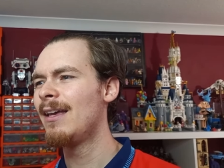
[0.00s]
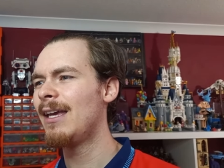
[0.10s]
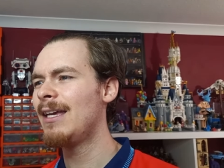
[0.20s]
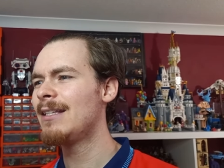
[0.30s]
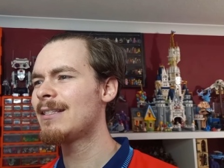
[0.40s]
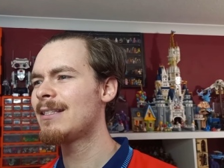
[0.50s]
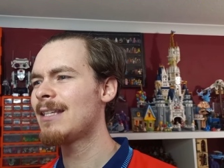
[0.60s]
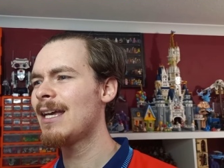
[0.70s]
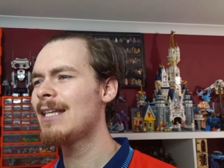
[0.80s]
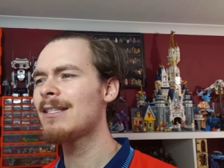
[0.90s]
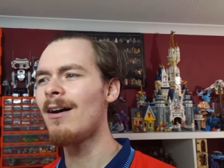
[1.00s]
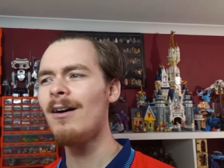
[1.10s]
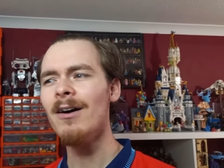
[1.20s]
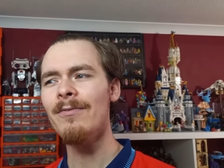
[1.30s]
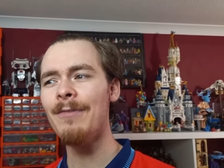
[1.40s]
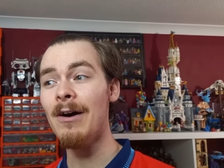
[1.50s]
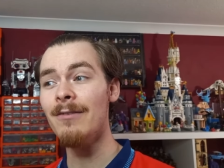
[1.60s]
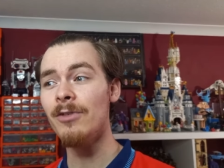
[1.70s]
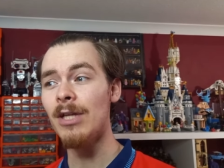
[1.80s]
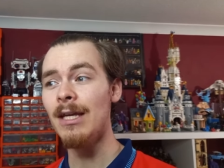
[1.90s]
it says
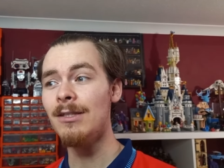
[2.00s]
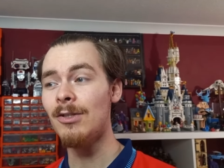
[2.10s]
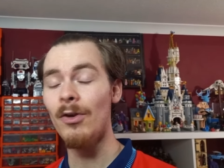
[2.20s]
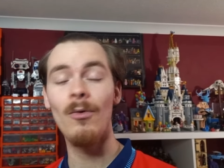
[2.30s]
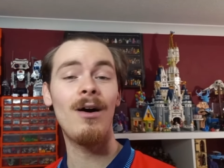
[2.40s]
R5J2.